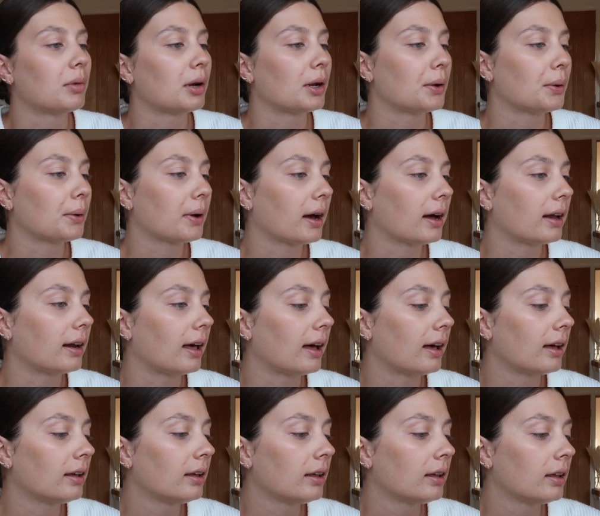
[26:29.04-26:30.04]
blue
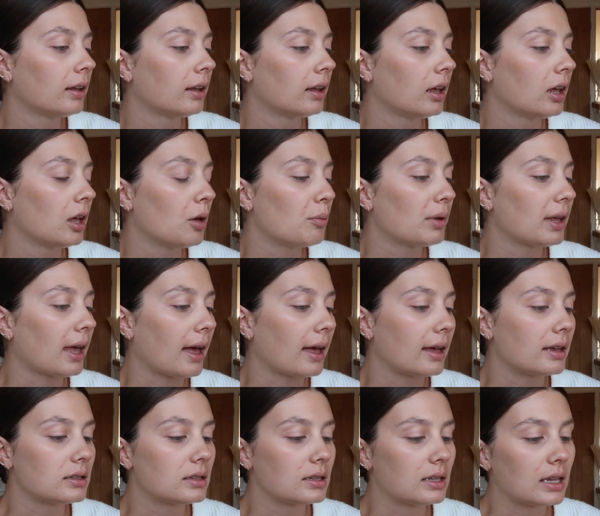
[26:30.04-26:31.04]
colour. But yeah,
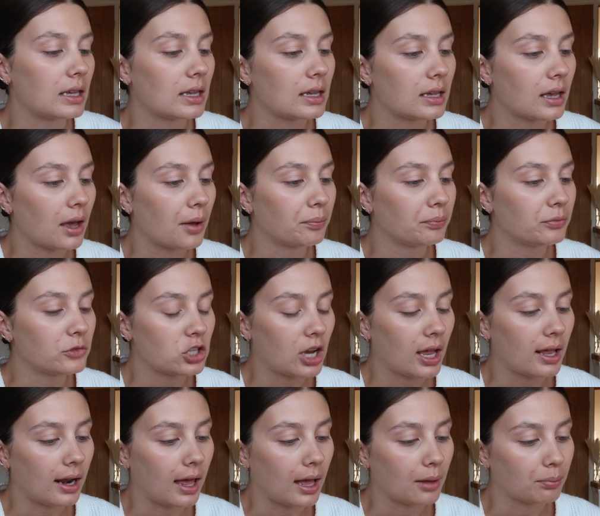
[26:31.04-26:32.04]
it's the
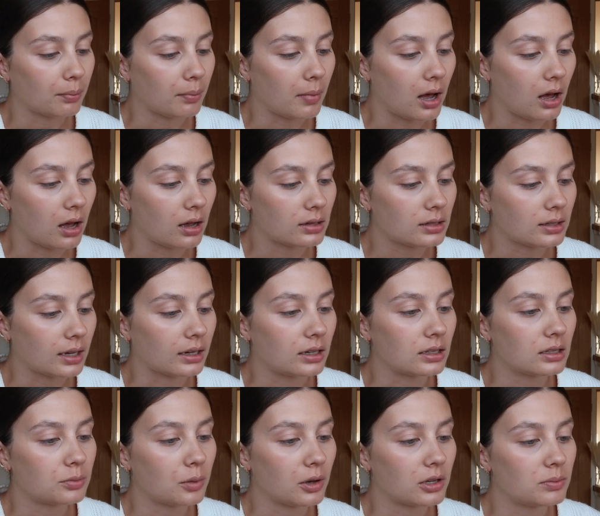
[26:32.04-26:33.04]
jet lag mask and
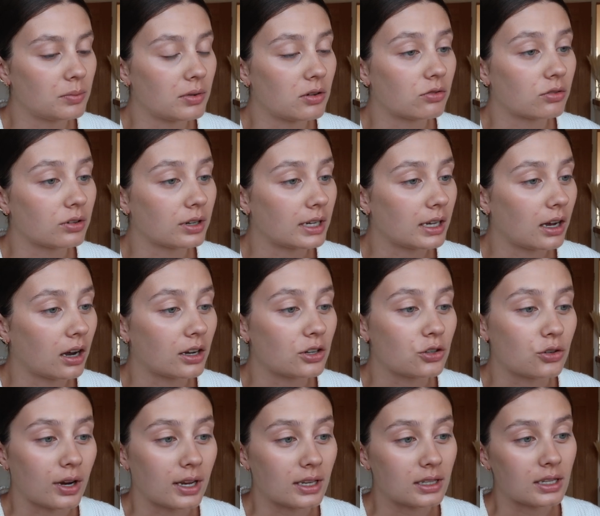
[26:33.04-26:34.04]
it's supposed to be really
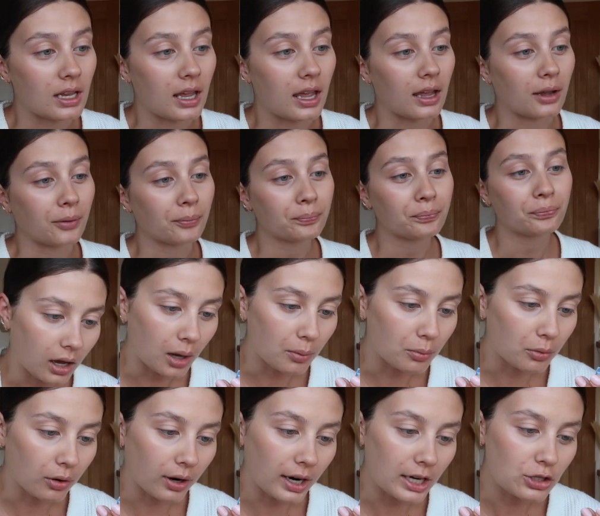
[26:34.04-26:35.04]
hydrating.
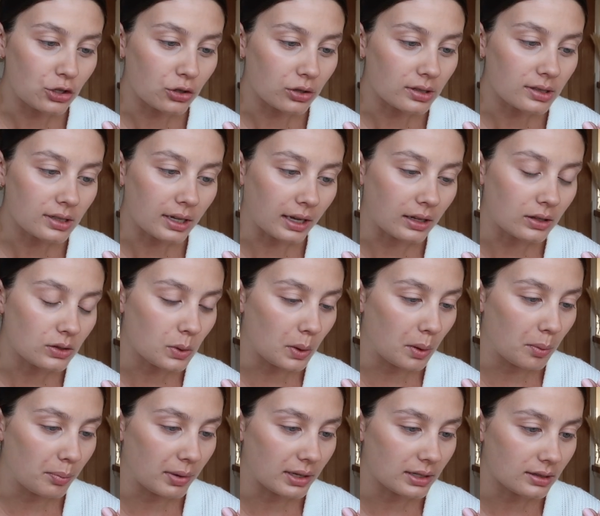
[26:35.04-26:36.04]
Upgrade your skin
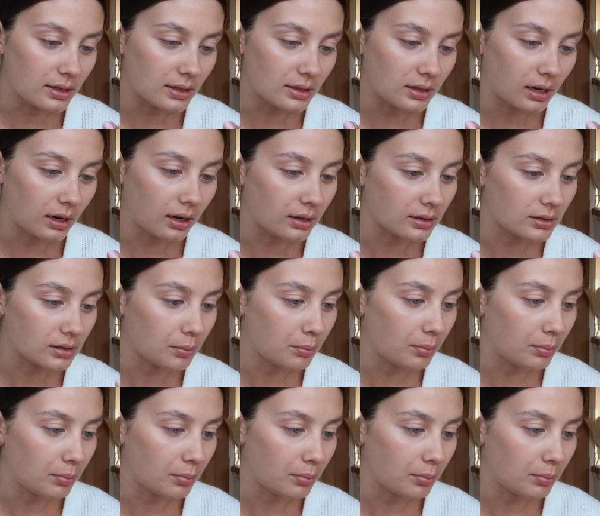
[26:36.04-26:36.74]
to a business class